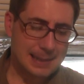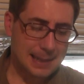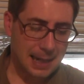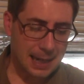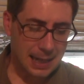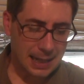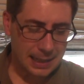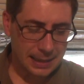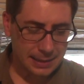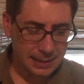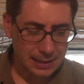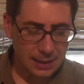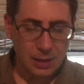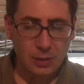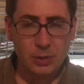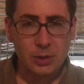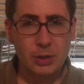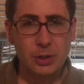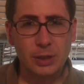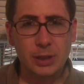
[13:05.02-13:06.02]
I think I'll
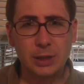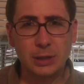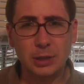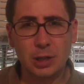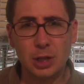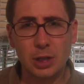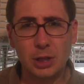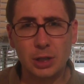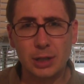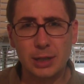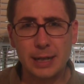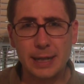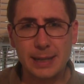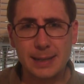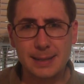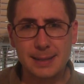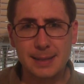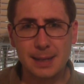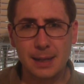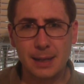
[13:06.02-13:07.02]
cook longer
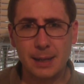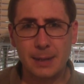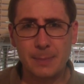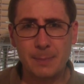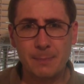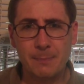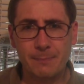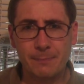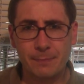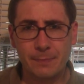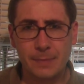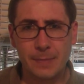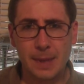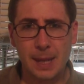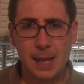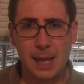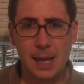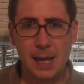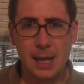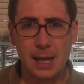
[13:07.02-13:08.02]
next time,
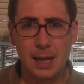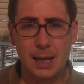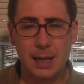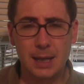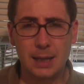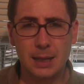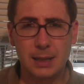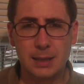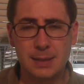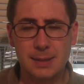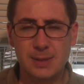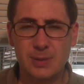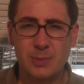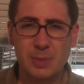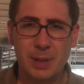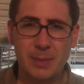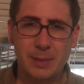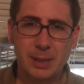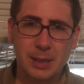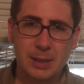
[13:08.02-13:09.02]
and so
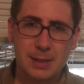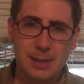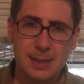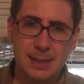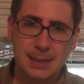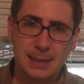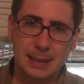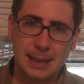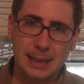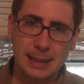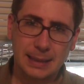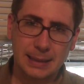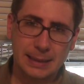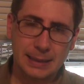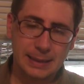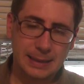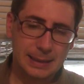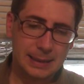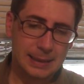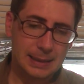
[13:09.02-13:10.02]
maybe they're
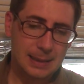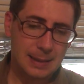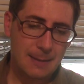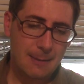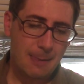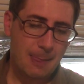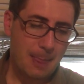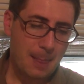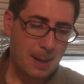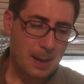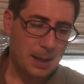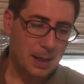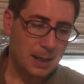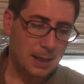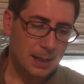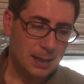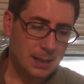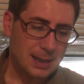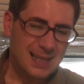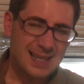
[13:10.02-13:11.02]
slightly
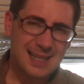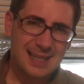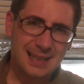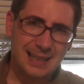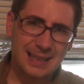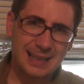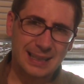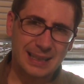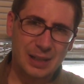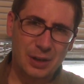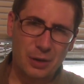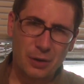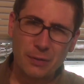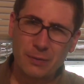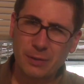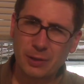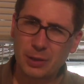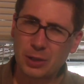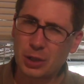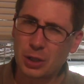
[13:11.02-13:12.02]

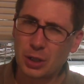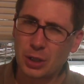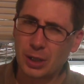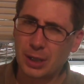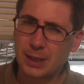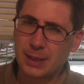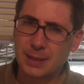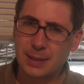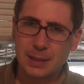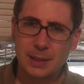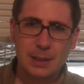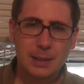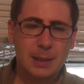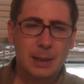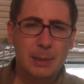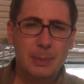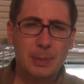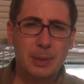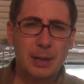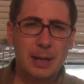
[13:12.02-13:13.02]
overcooked.
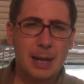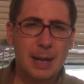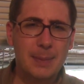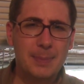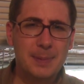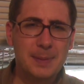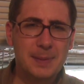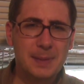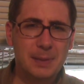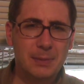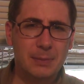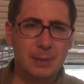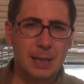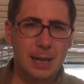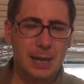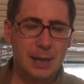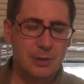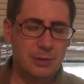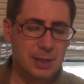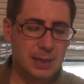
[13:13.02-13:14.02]
Perhaps they'll
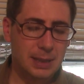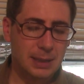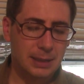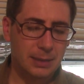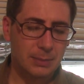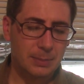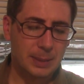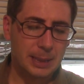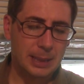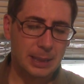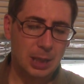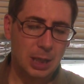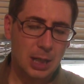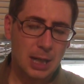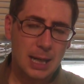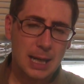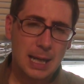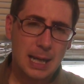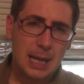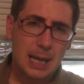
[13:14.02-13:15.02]
rehydrate a little better.
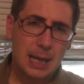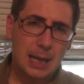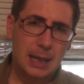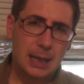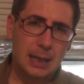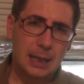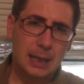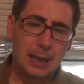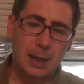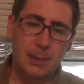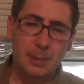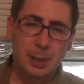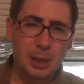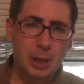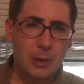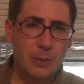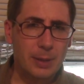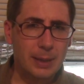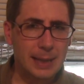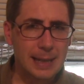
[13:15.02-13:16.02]
I'm gonna
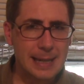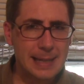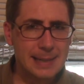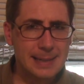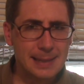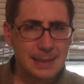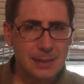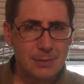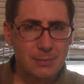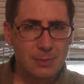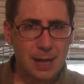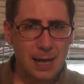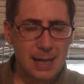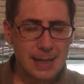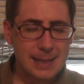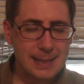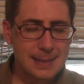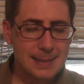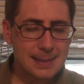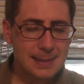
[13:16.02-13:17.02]
go with instant
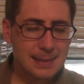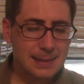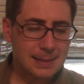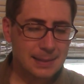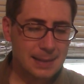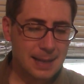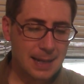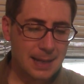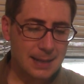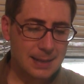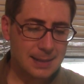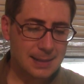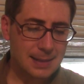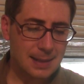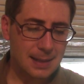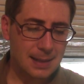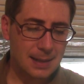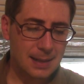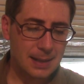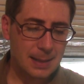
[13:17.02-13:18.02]
rice next
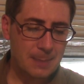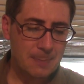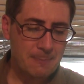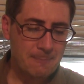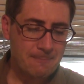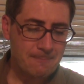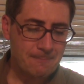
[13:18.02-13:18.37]
time,